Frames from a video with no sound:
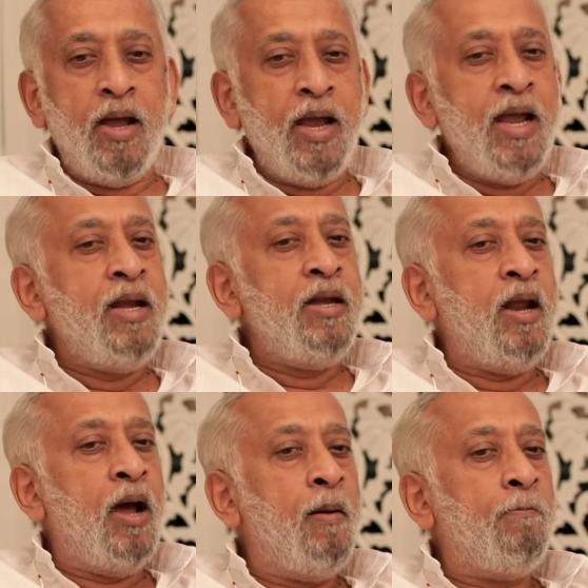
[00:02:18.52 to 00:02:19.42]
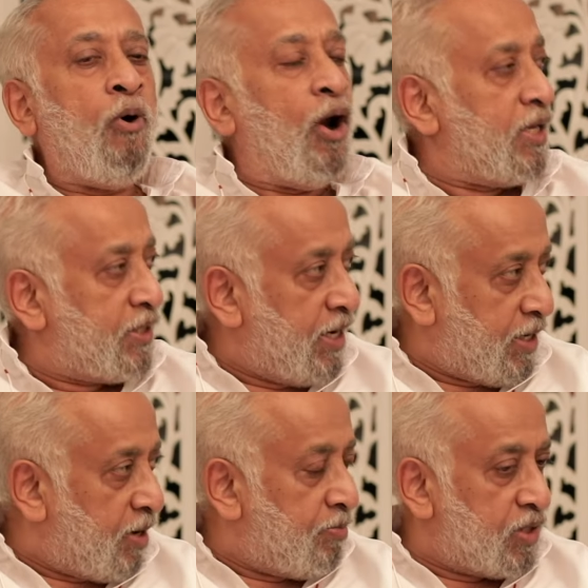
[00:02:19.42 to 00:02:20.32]
In policy
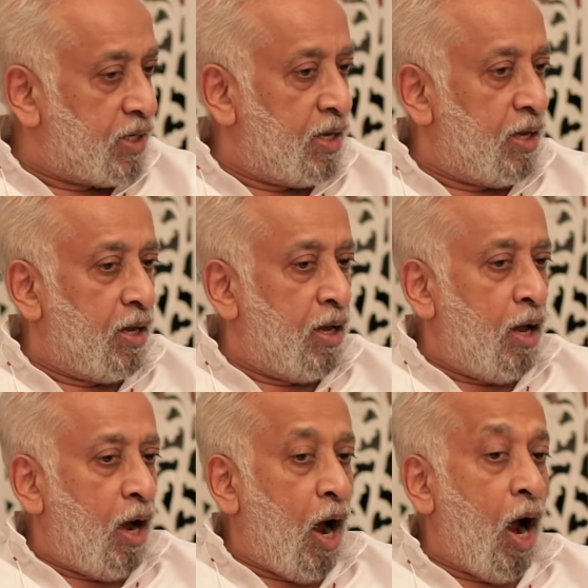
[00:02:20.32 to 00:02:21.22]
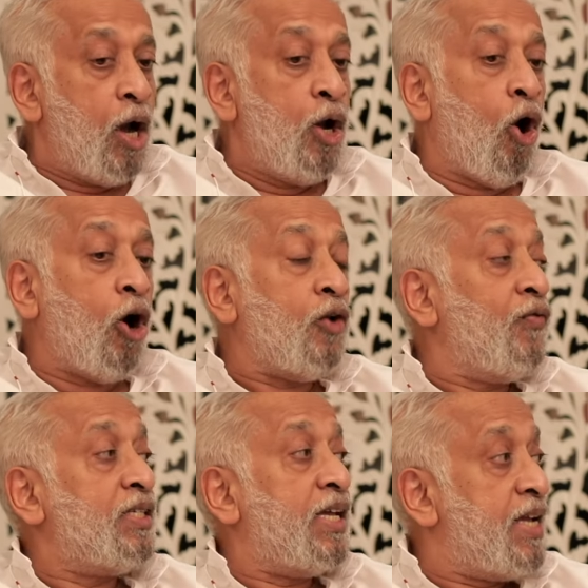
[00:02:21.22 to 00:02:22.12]
terms, a lot
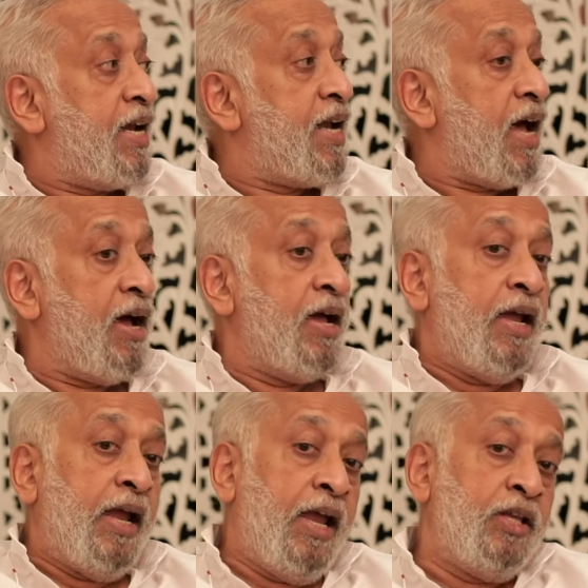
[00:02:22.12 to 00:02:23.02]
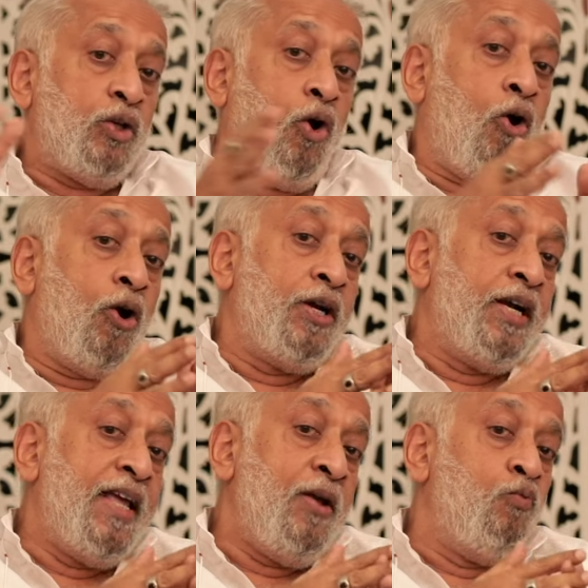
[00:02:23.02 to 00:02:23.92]
of his agenda is
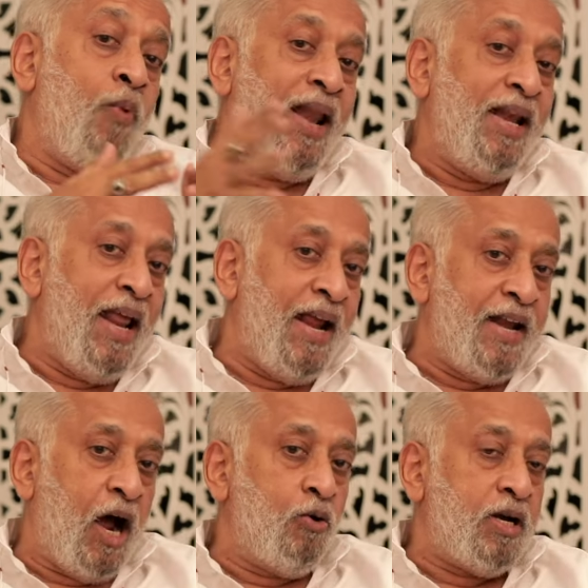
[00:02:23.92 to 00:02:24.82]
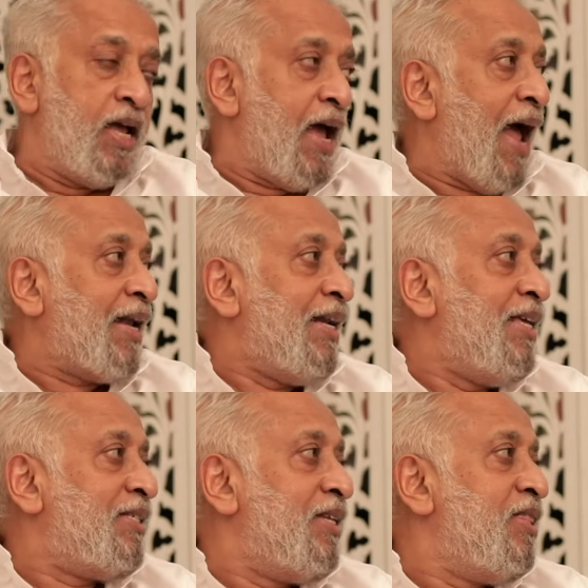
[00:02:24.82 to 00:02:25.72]
already well laid out, at
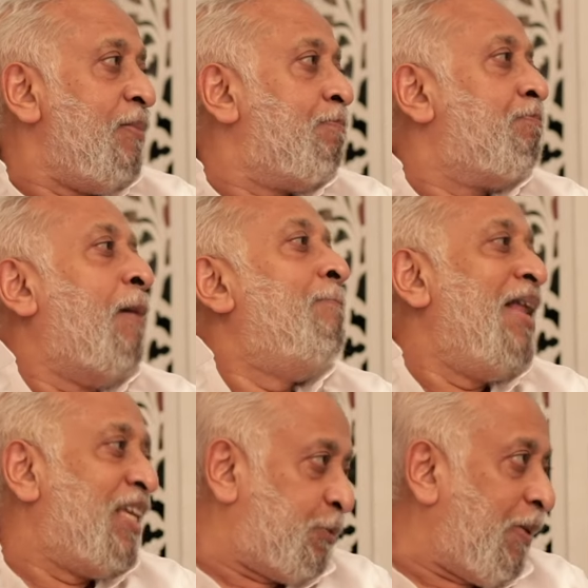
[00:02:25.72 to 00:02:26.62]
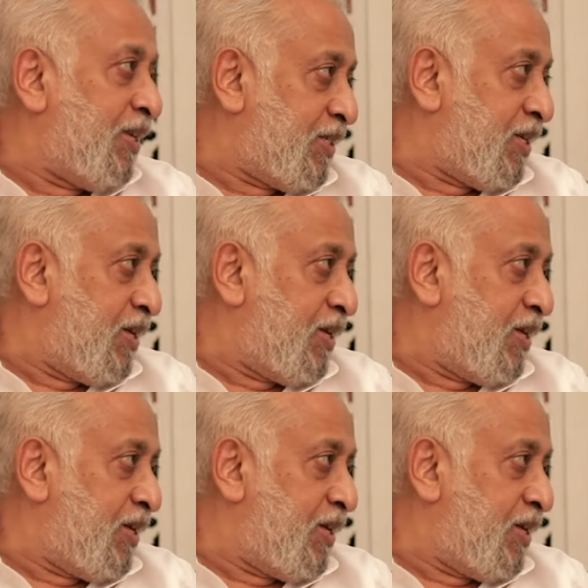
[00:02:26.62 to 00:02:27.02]
least in the public space.